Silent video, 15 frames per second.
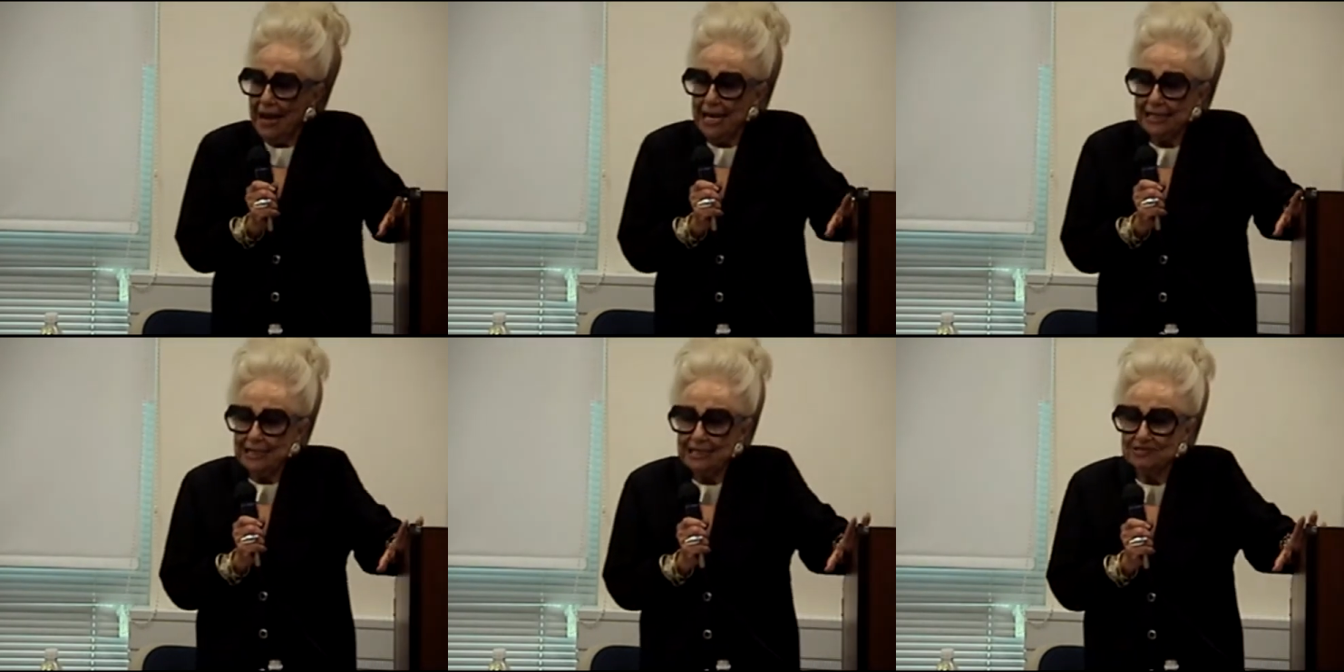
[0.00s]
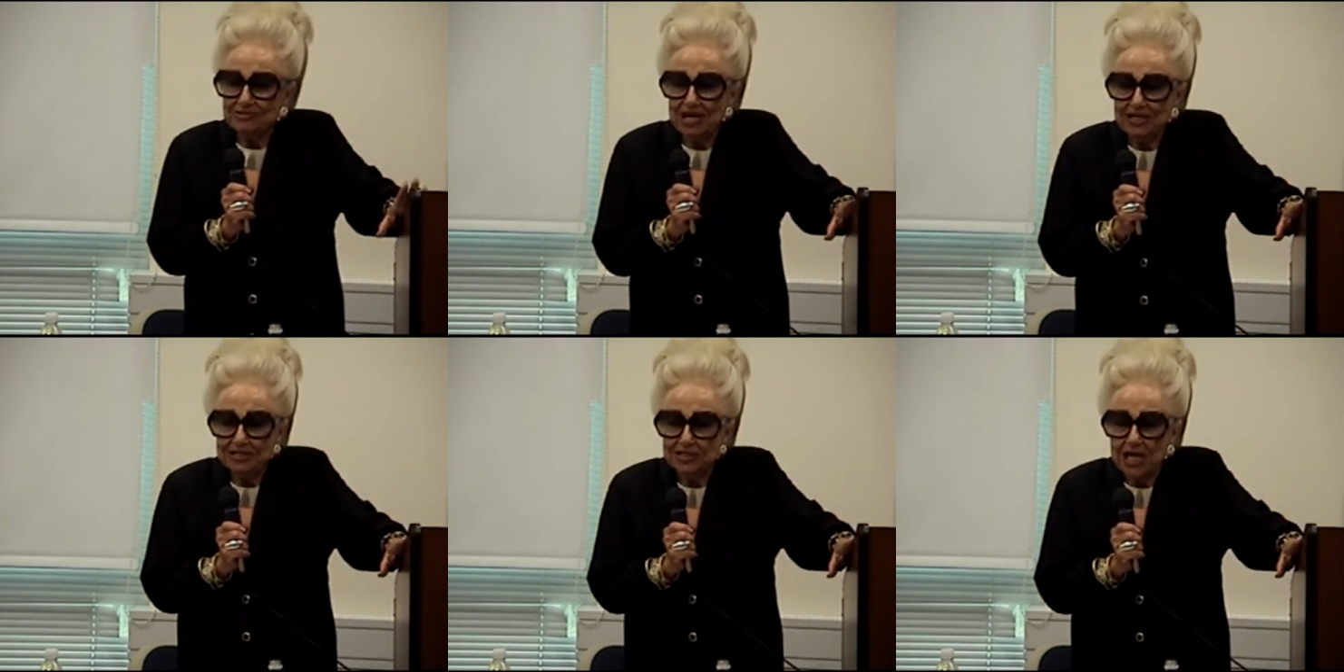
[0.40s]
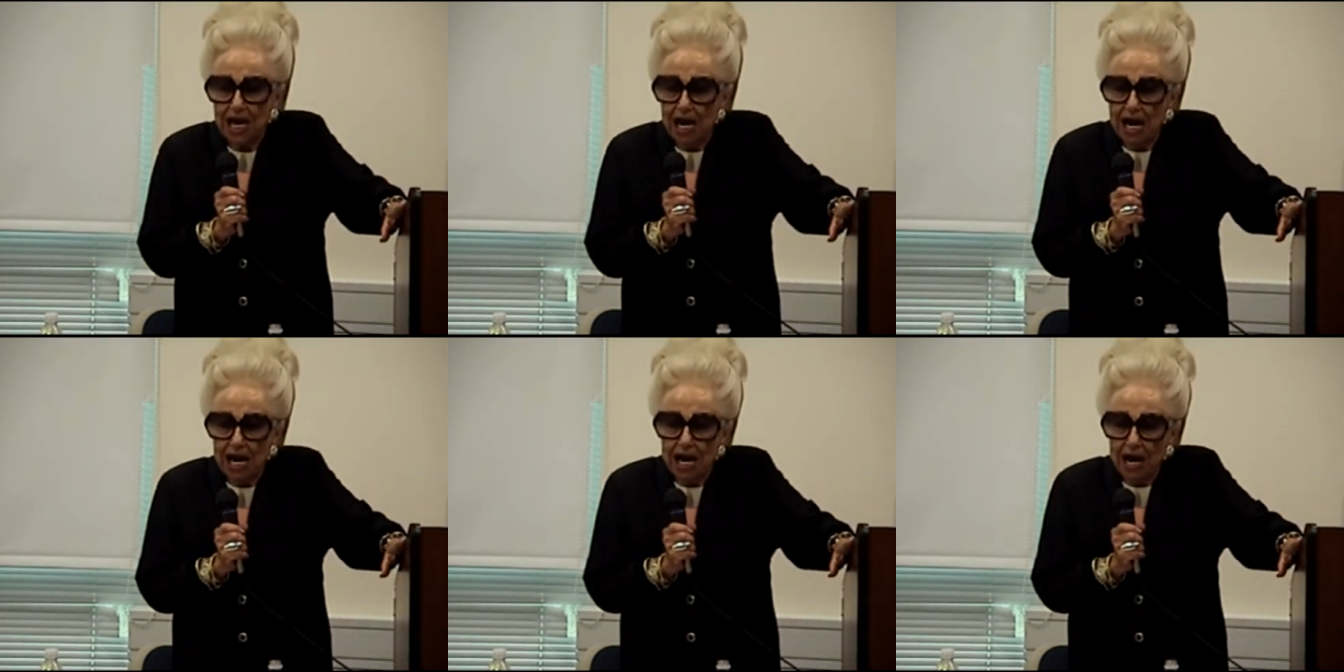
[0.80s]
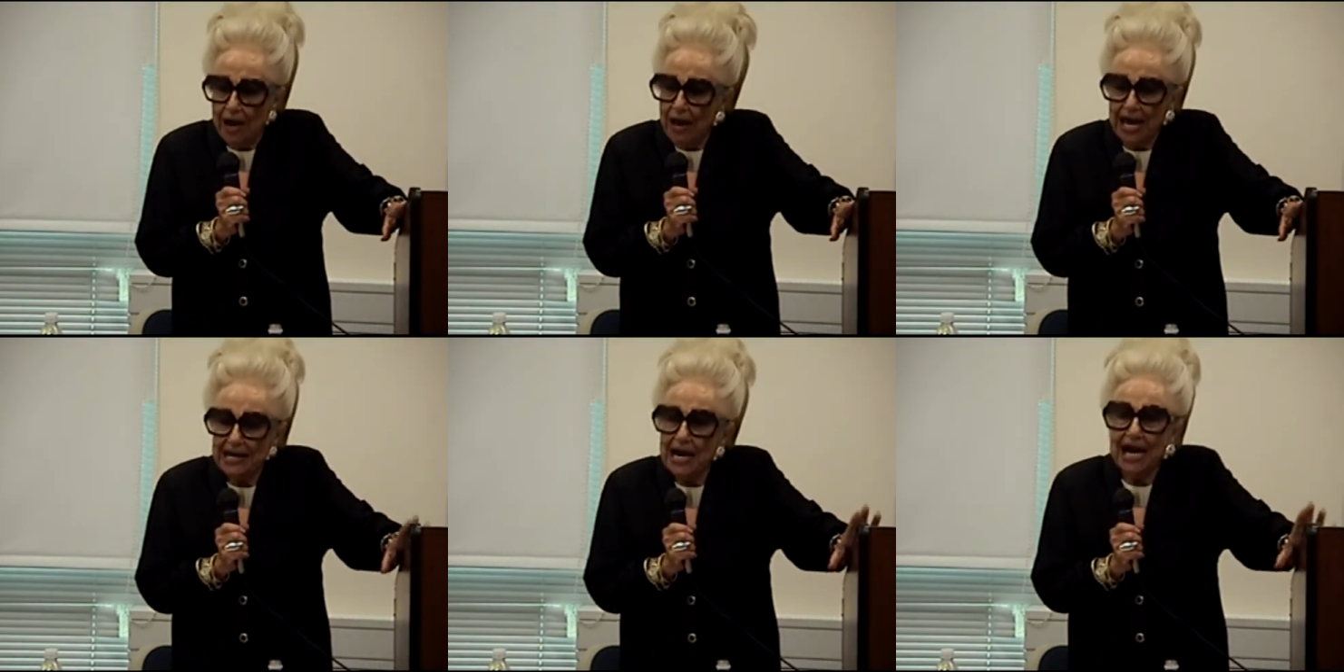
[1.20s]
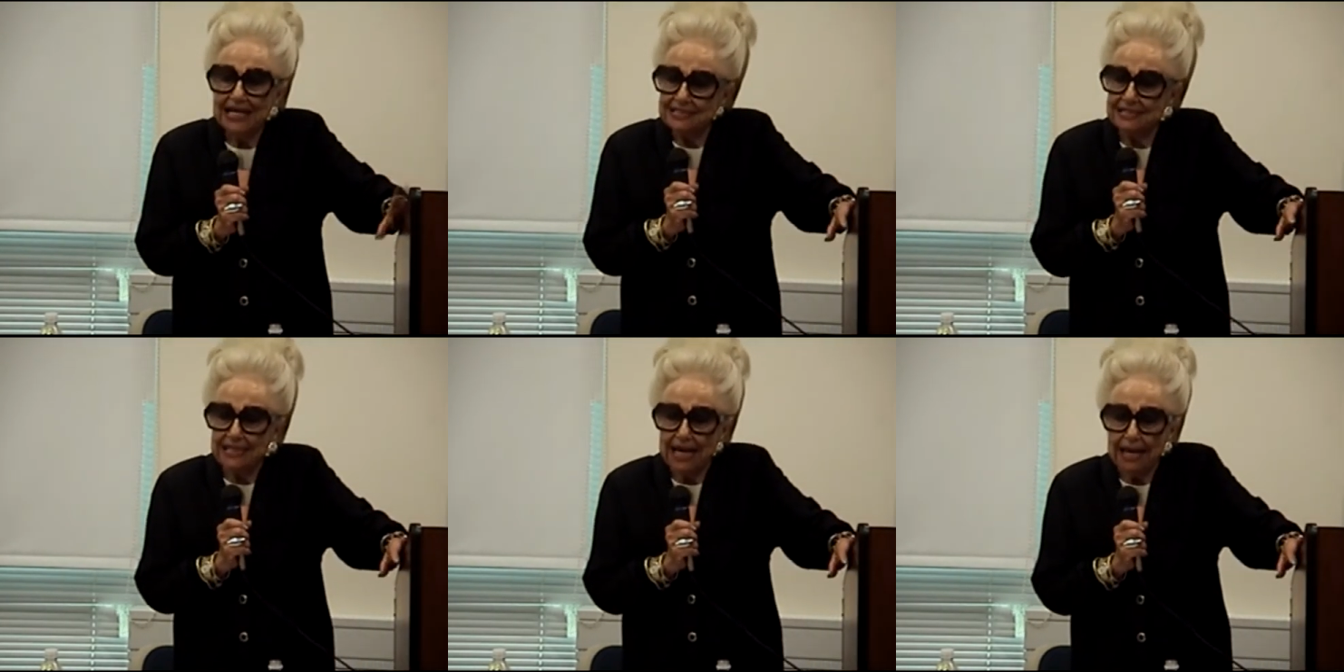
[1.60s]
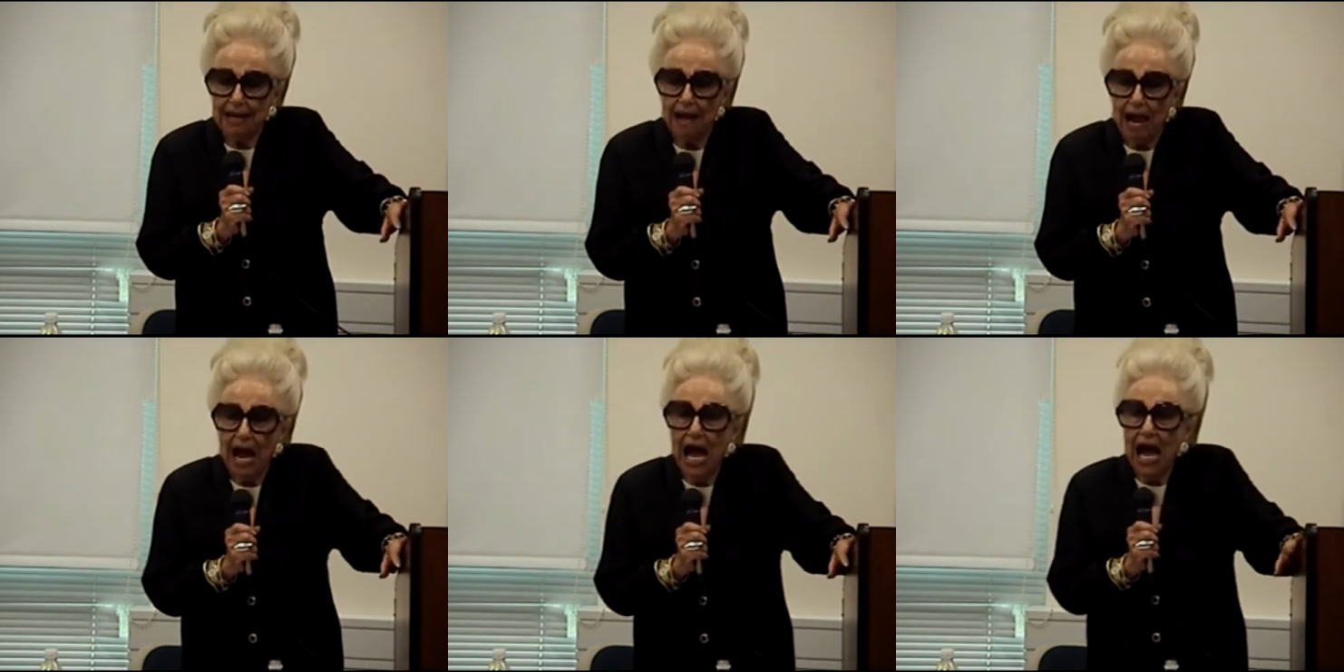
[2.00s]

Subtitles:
and he says, and I say,